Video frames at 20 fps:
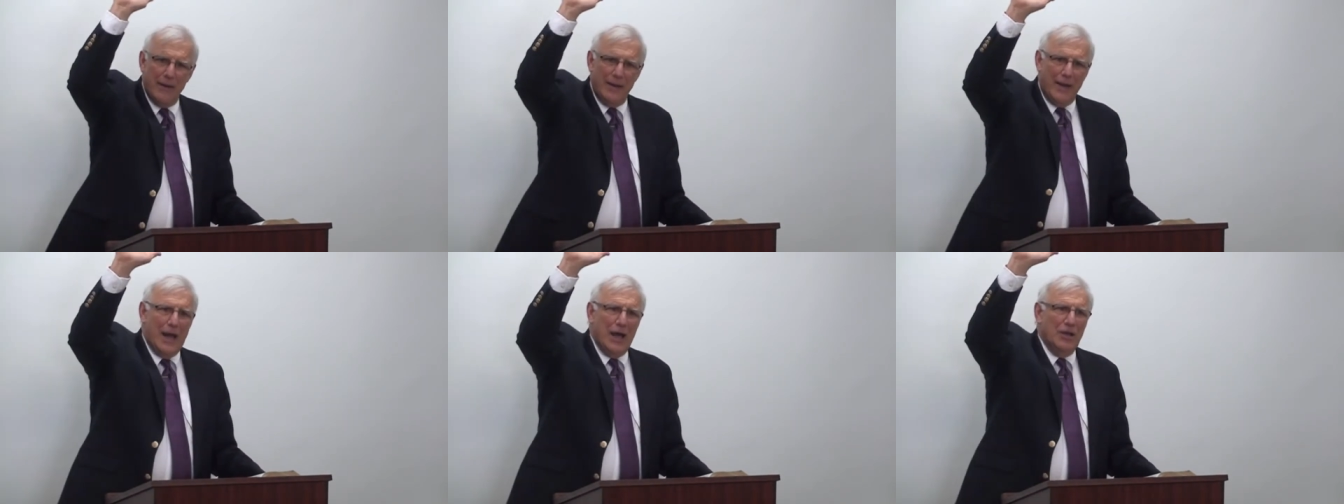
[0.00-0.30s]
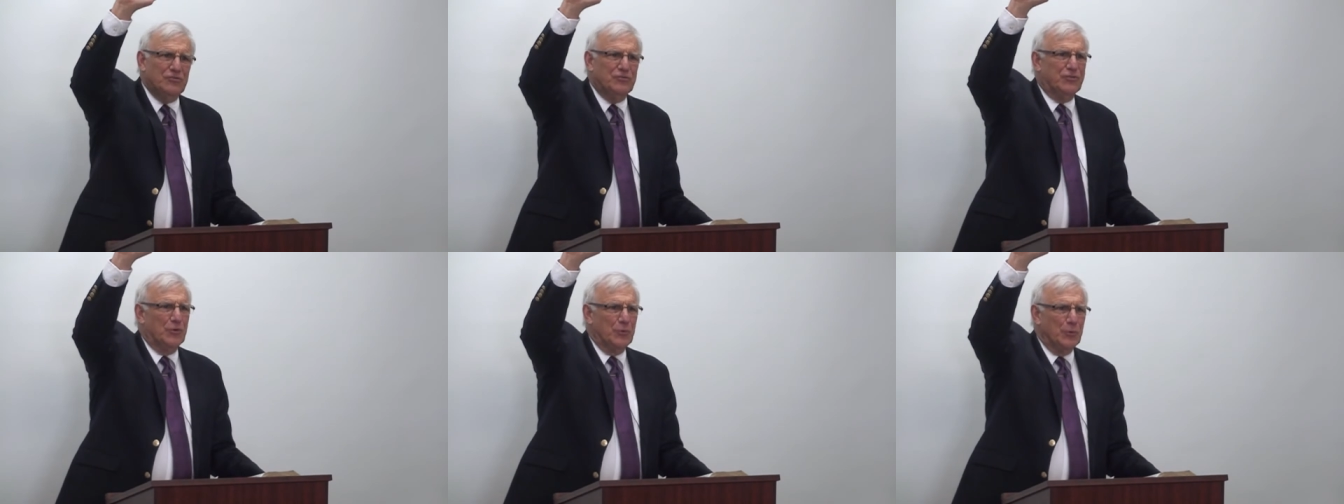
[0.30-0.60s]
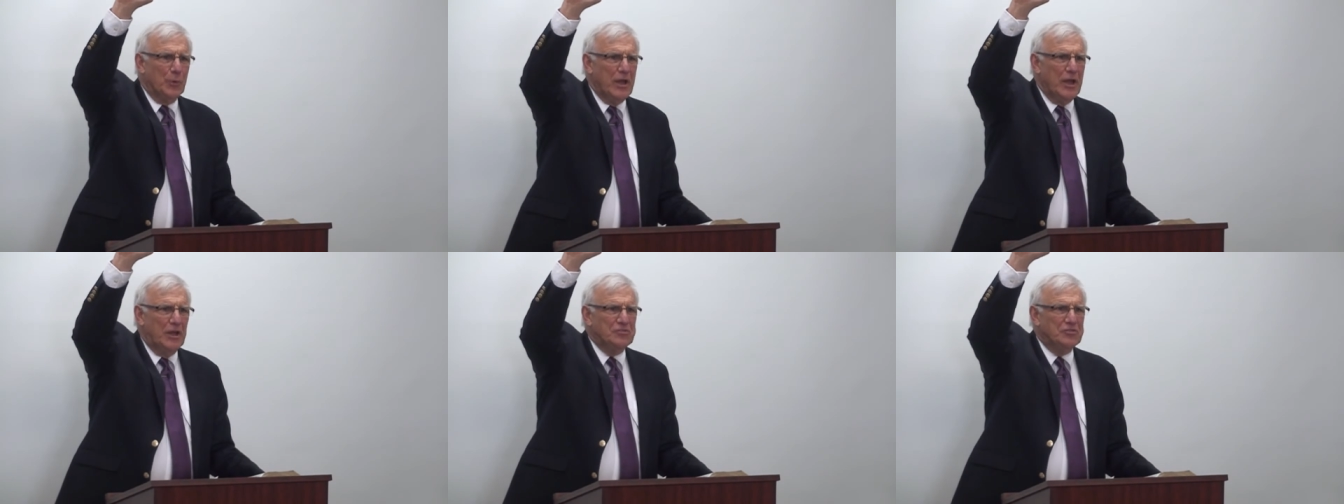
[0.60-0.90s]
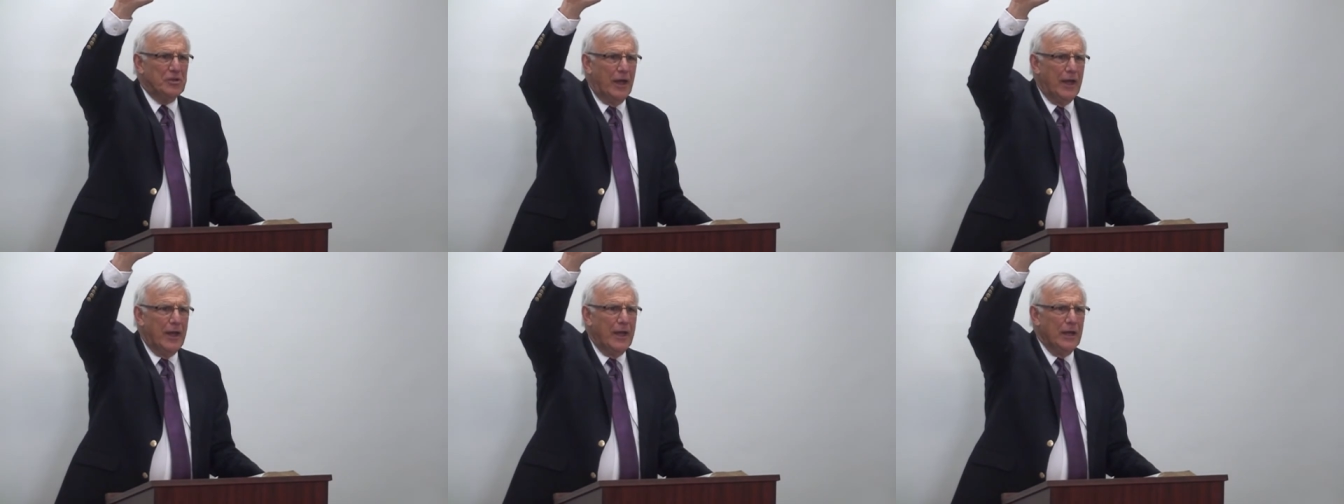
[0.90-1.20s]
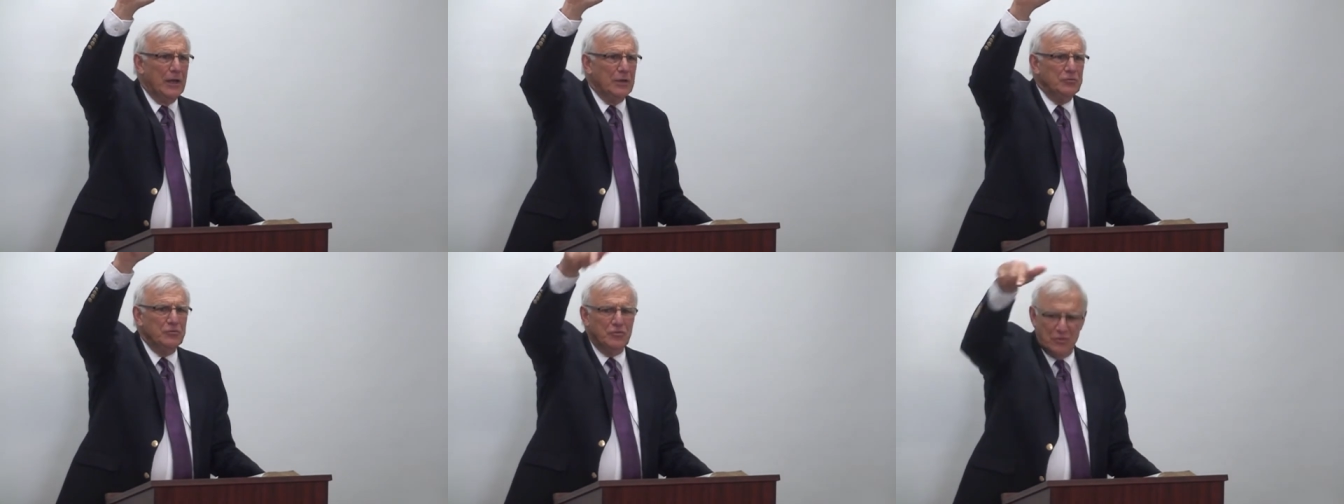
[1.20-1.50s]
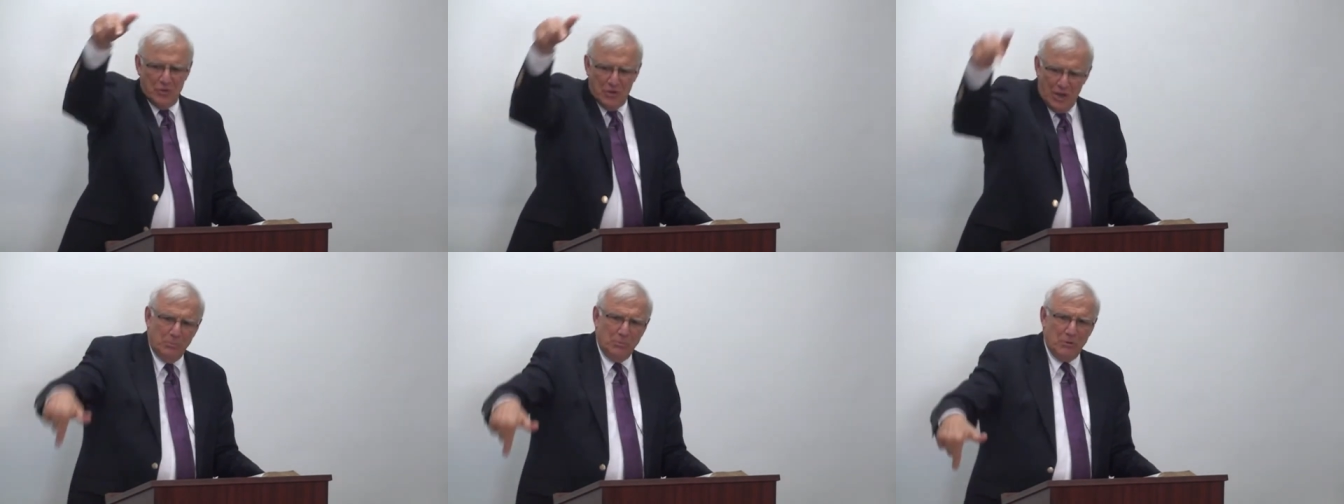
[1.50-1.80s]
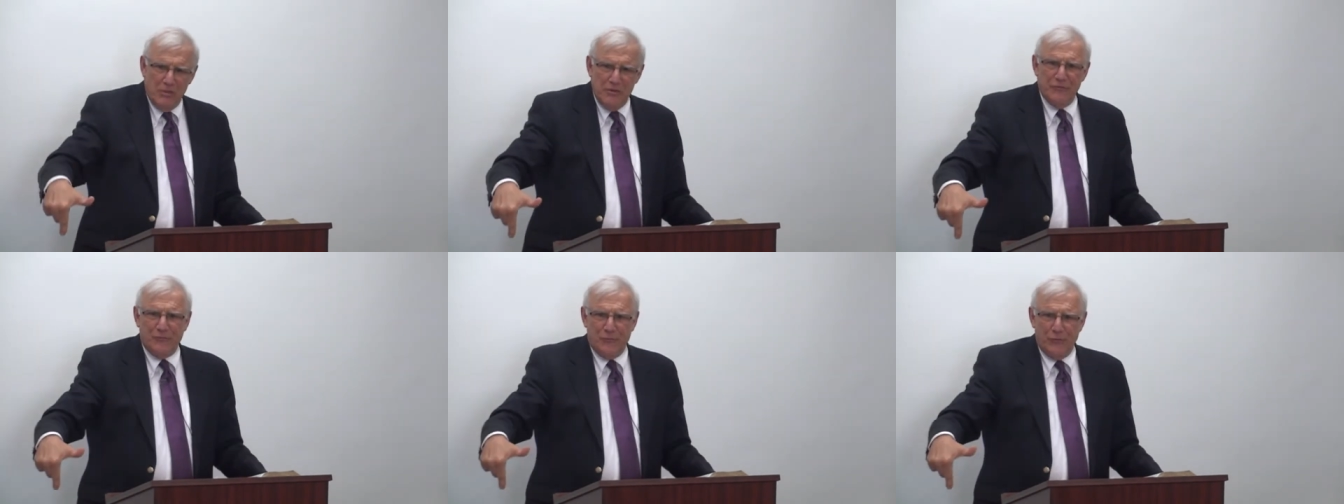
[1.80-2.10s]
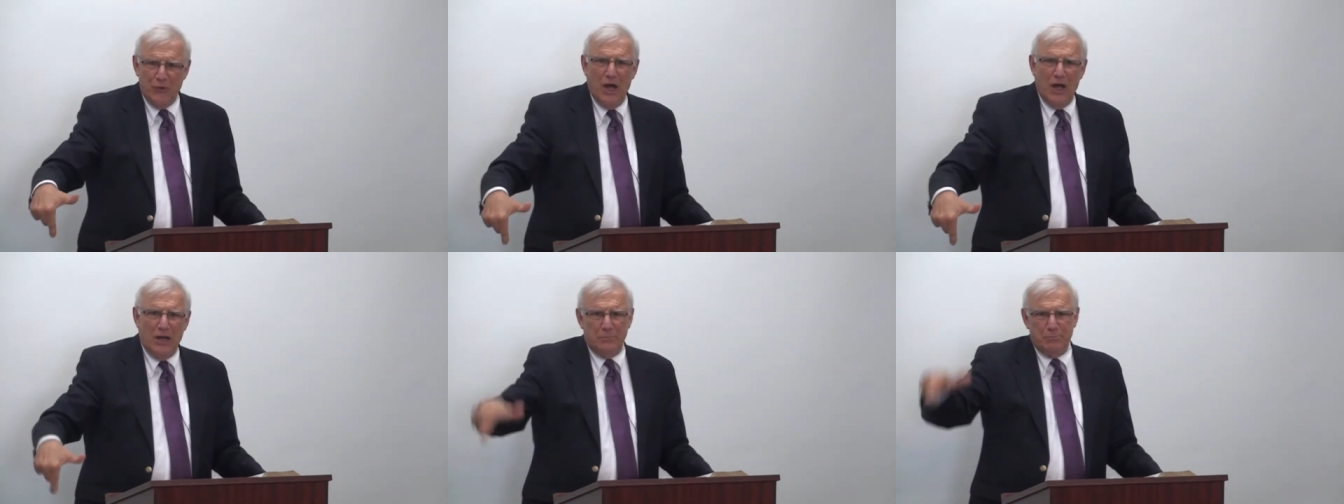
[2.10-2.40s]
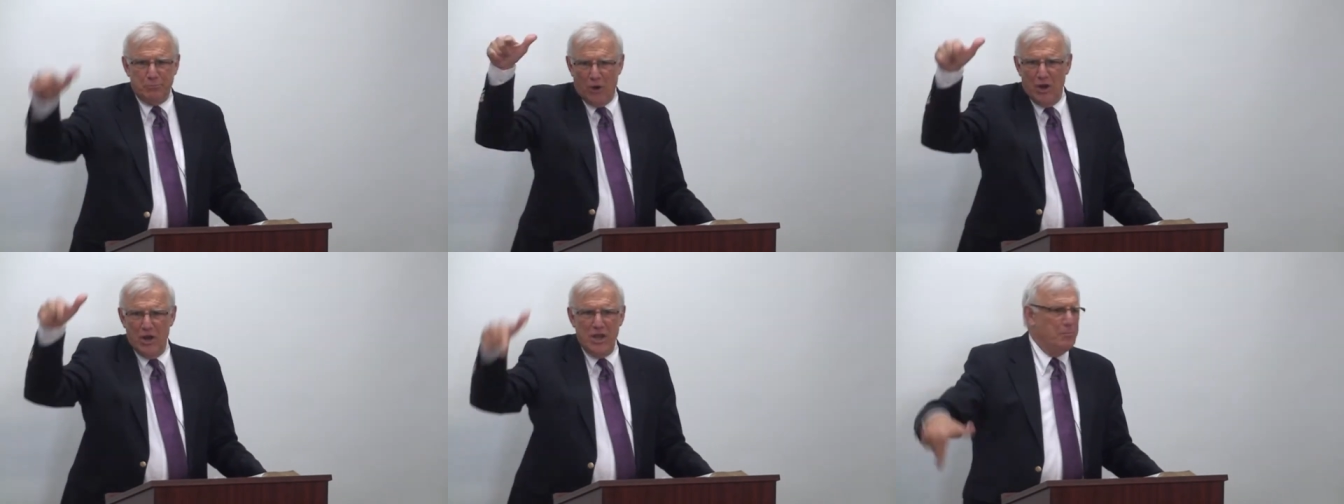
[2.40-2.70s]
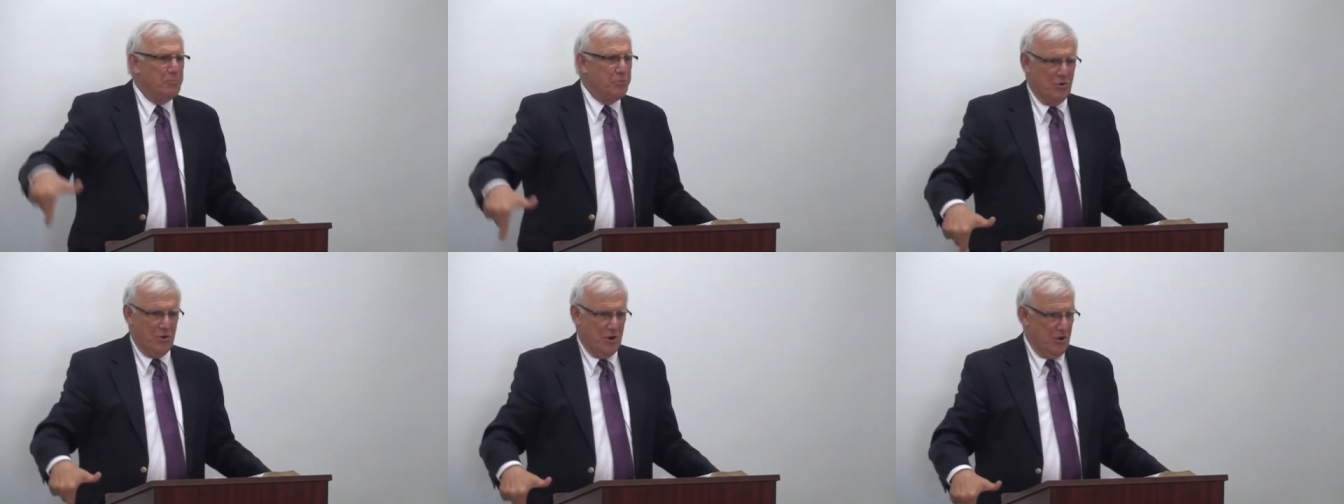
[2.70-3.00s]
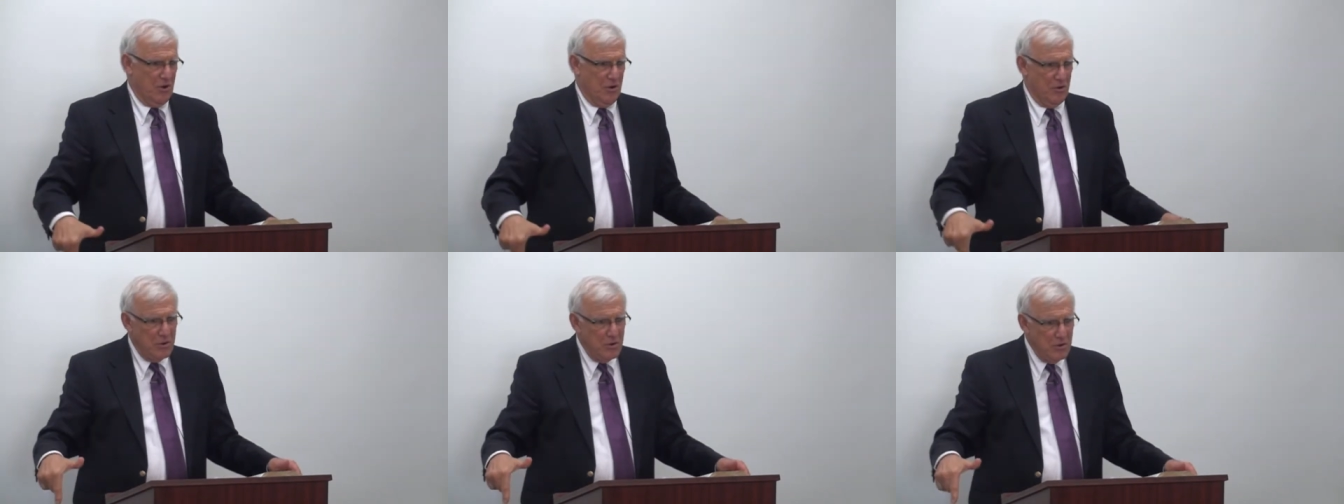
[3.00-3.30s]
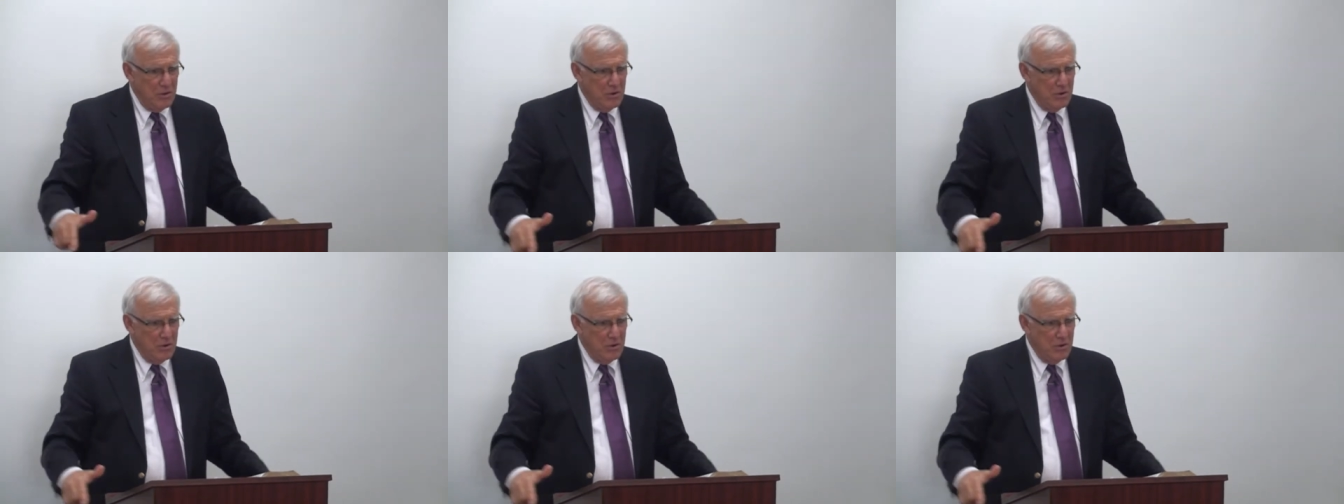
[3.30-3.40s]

ask for raised hands, come to the front, pray a prayer.